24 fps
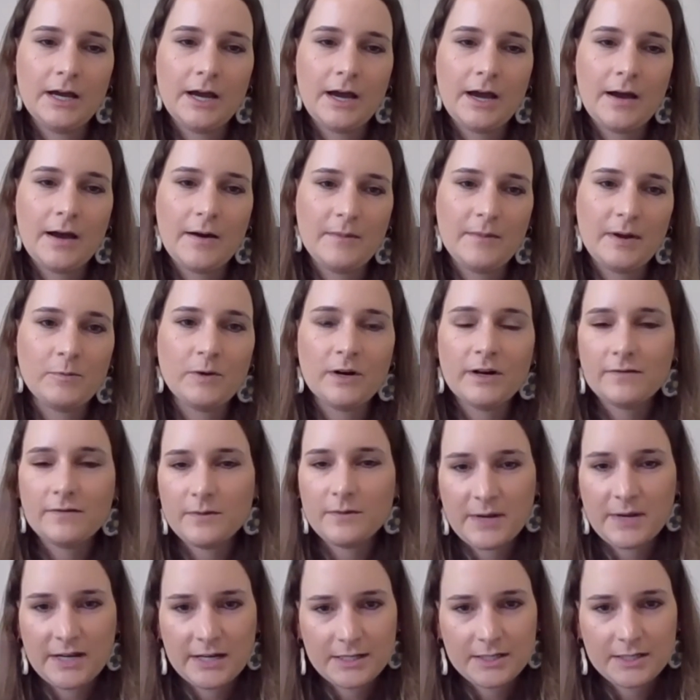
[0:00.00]
And one of
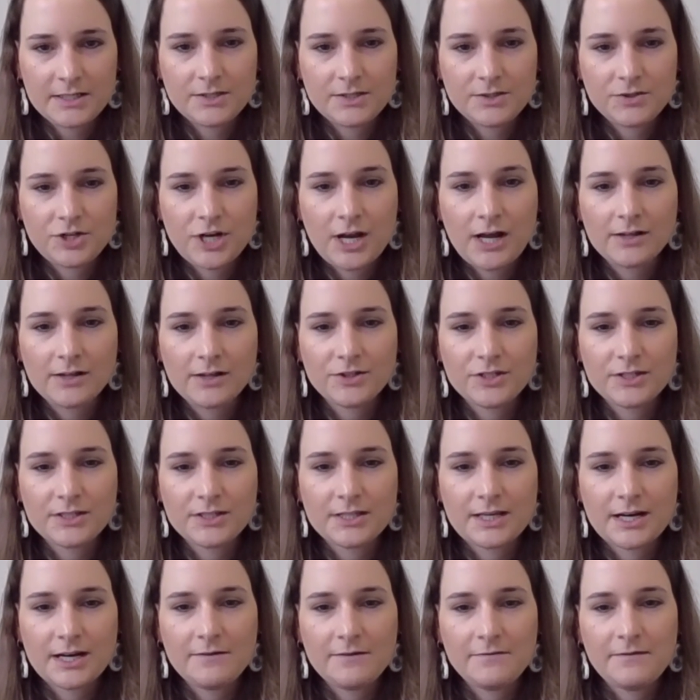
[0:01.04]
the biggest challenges
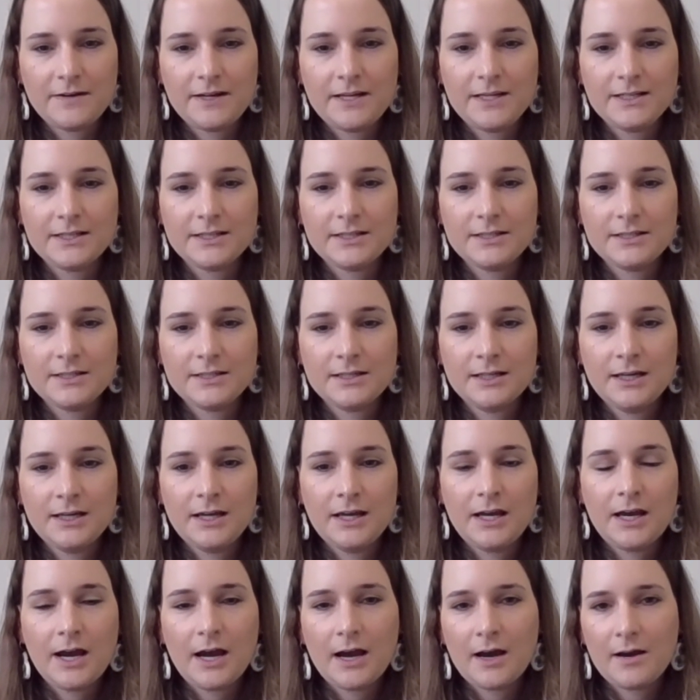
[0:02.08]
that I faced
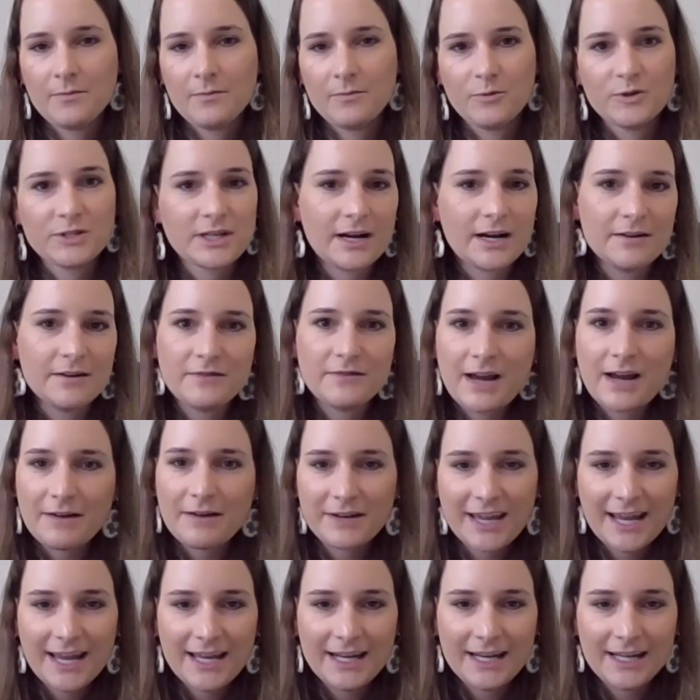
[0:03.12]
was kind of
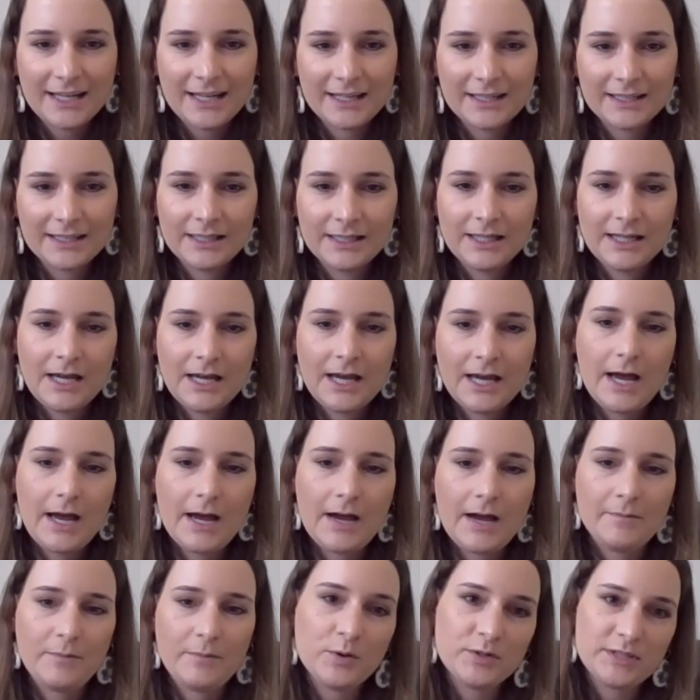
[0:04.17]
navigating
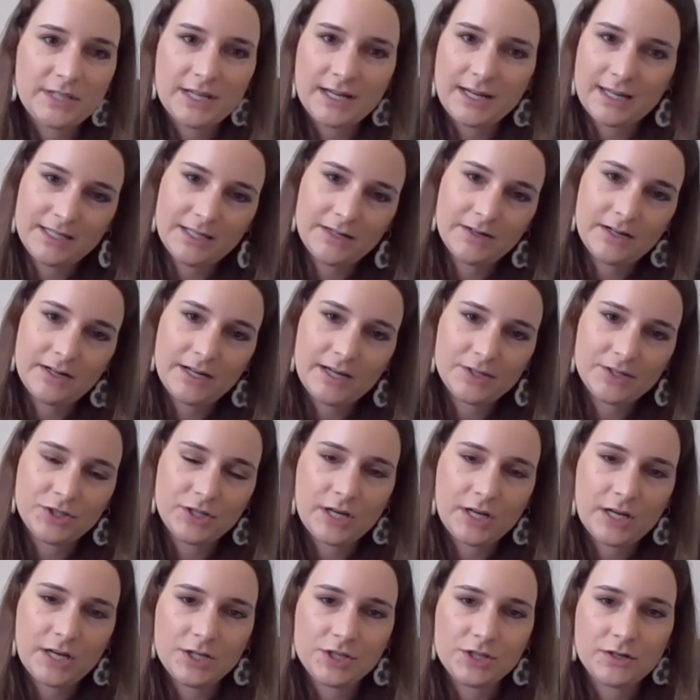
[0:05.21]
post-secondary
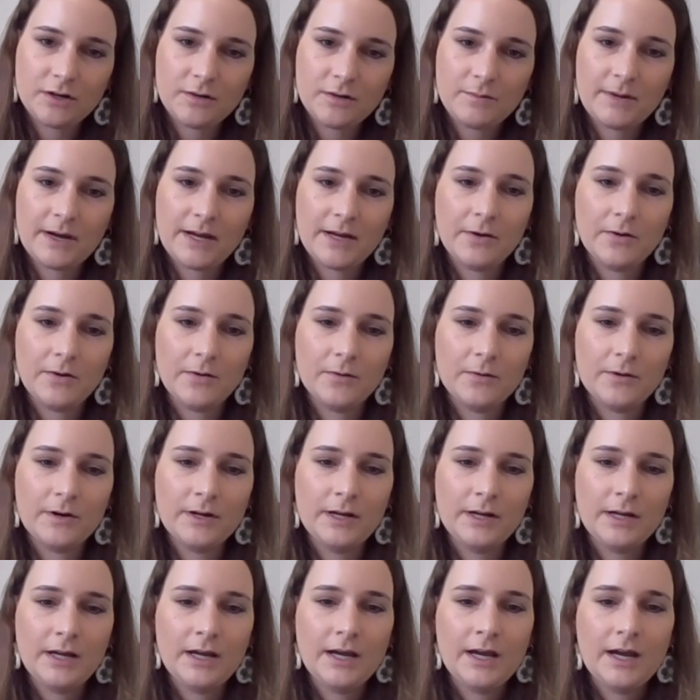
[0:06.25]
education on my own.
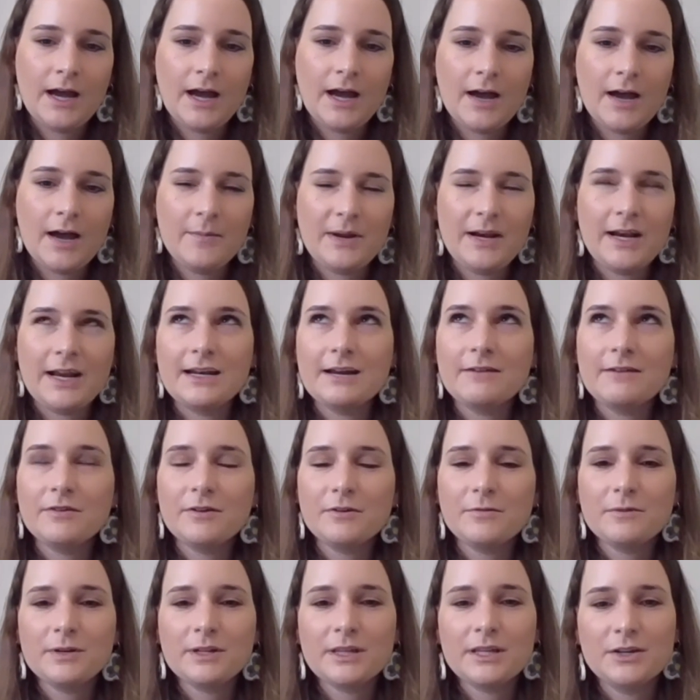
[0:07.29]
And I
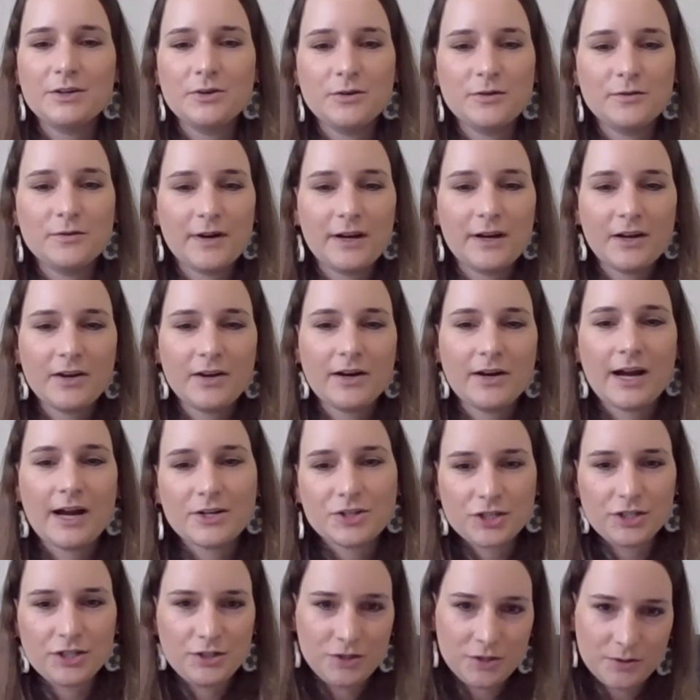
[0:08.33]
never really knew if I could
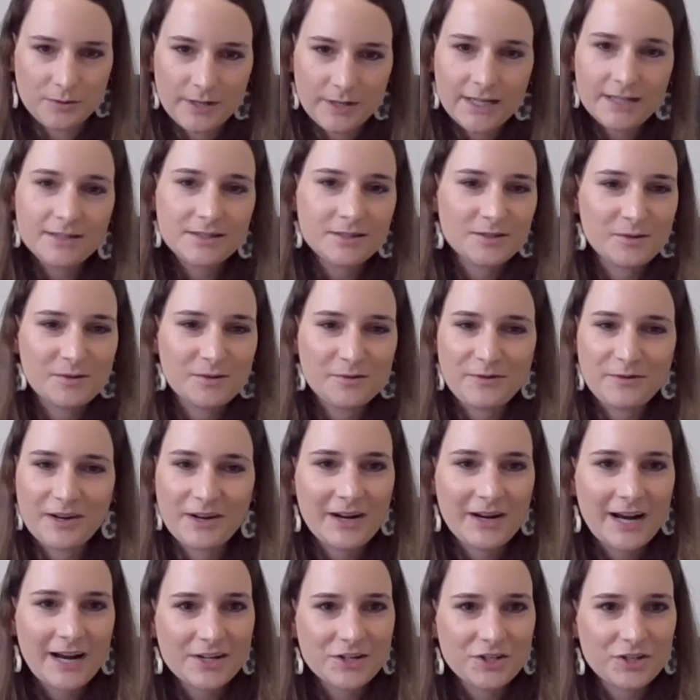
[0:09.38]
actually do it. So if I
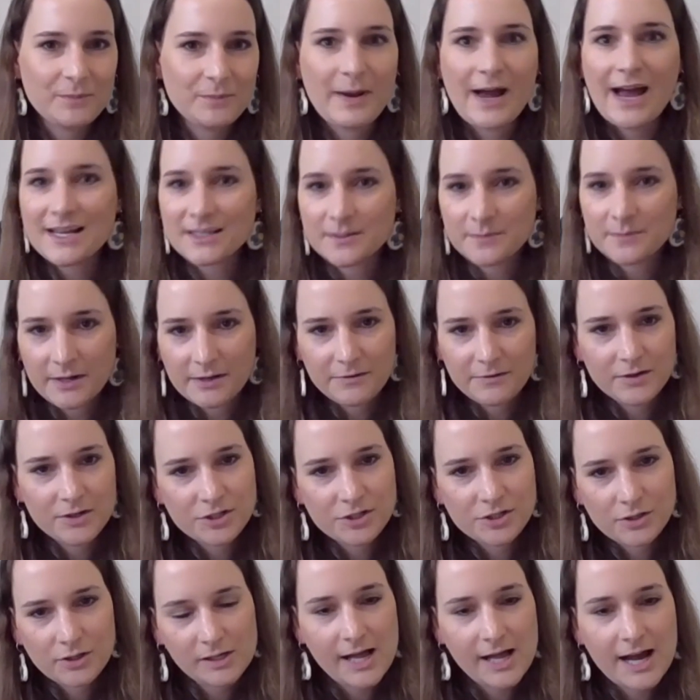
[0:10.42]
could actually pass my
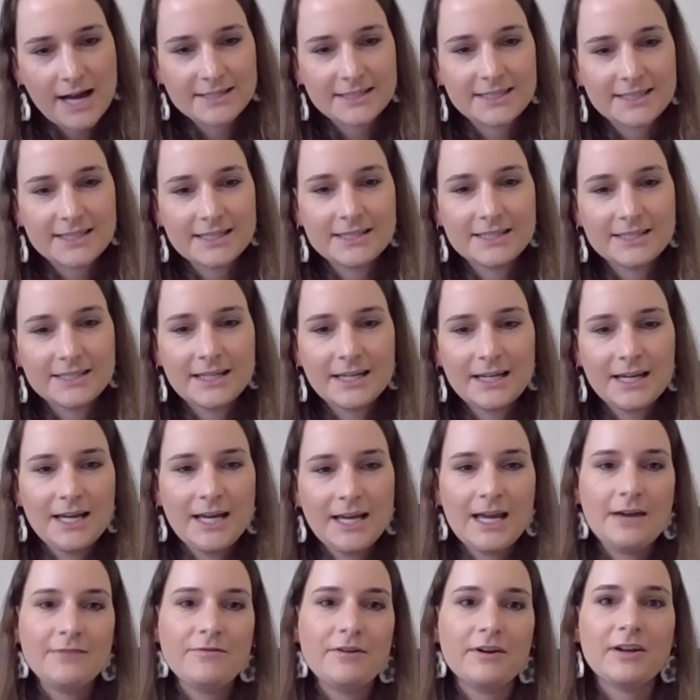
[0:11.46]
first year classes,
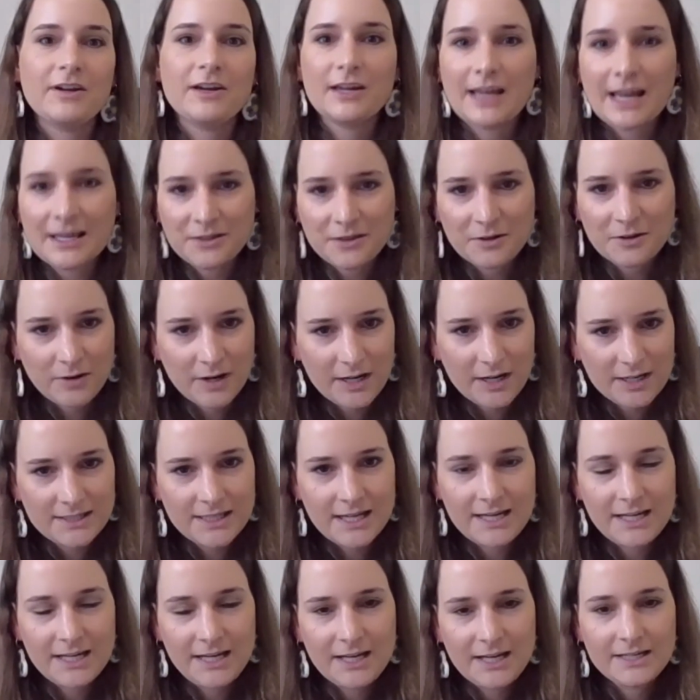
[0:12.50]
if I could get the grades
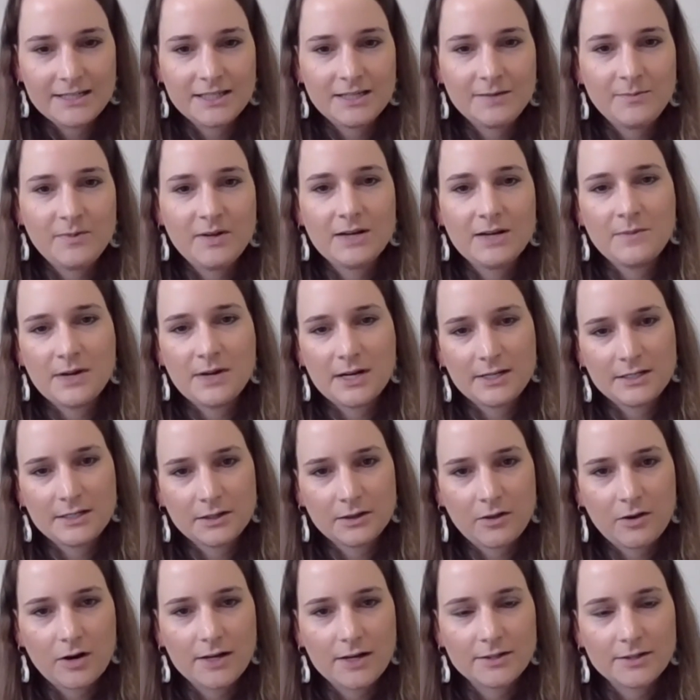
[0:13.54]
I needed to be admitted
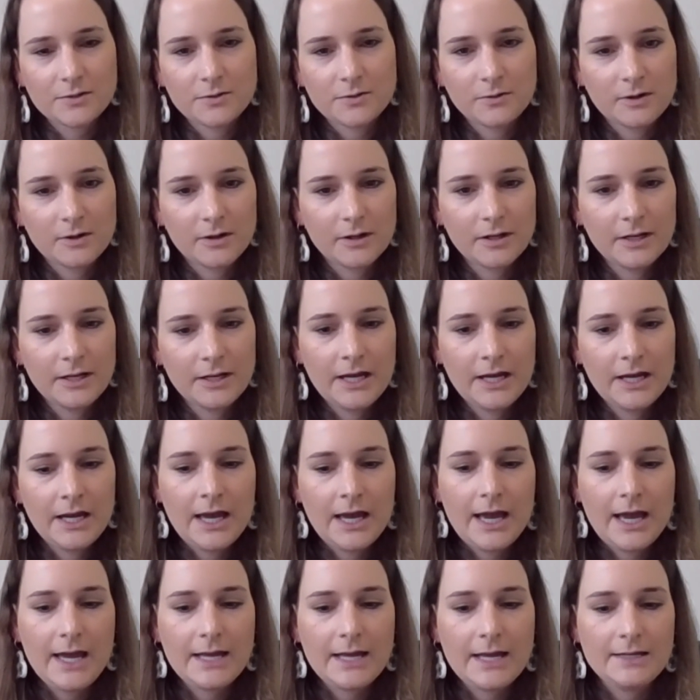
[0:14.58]
to law school,
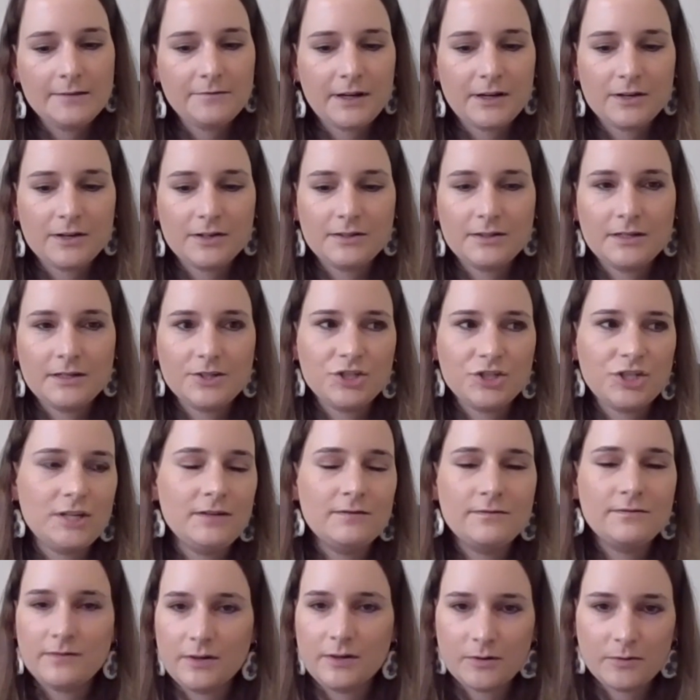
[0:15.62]
and if I could
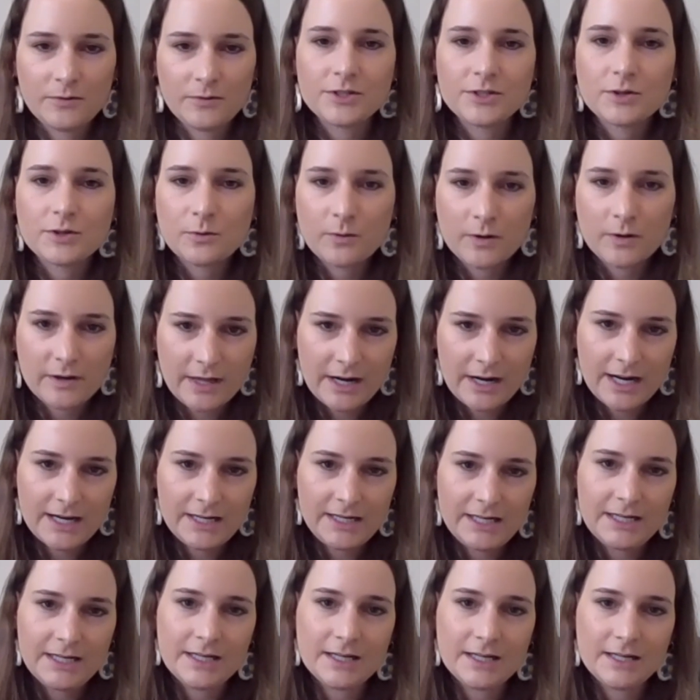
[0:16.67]
achieve, the score that I
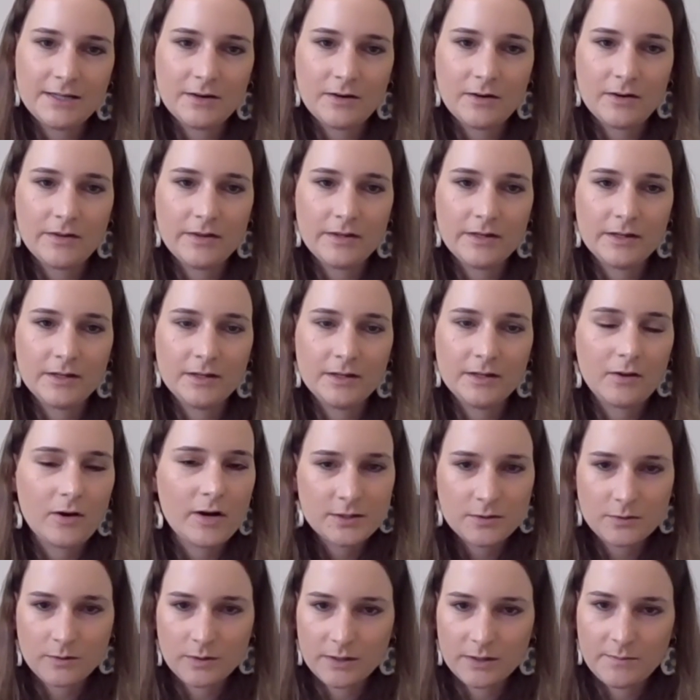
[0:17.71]
needed on the law
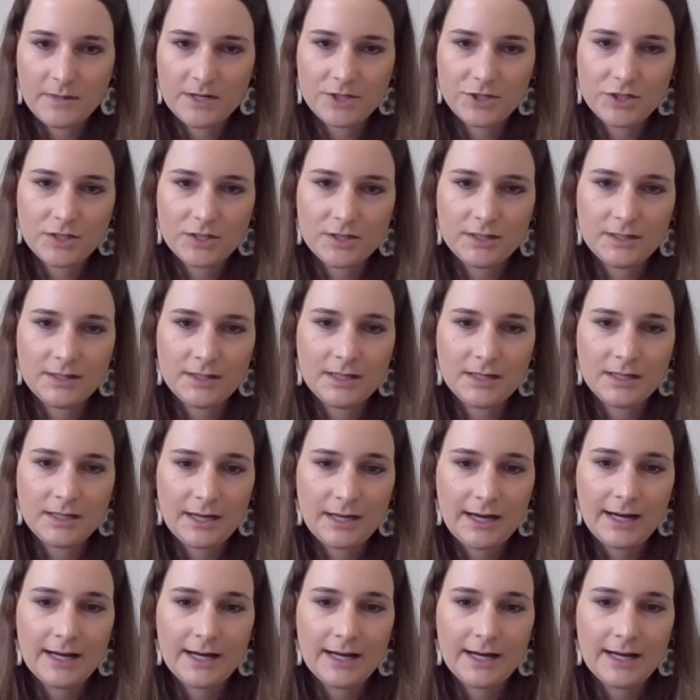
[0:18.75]
school admission